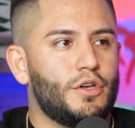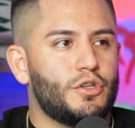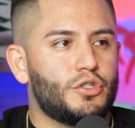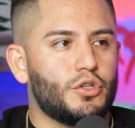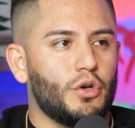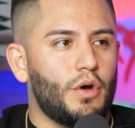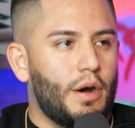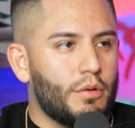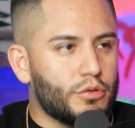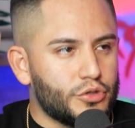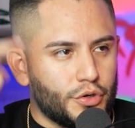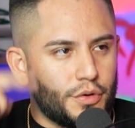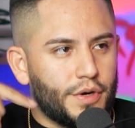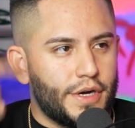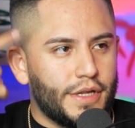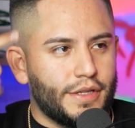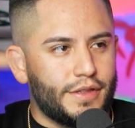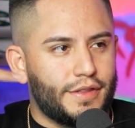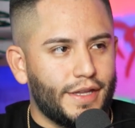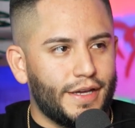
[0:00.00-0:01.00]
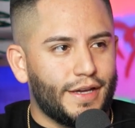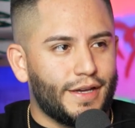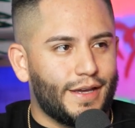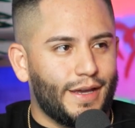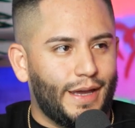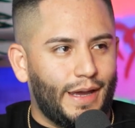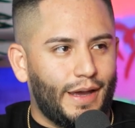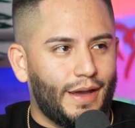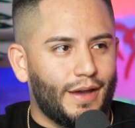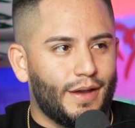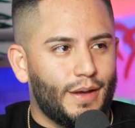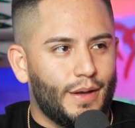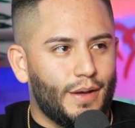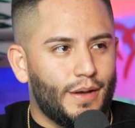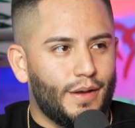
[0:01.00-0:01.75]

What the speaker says: So I was already thinking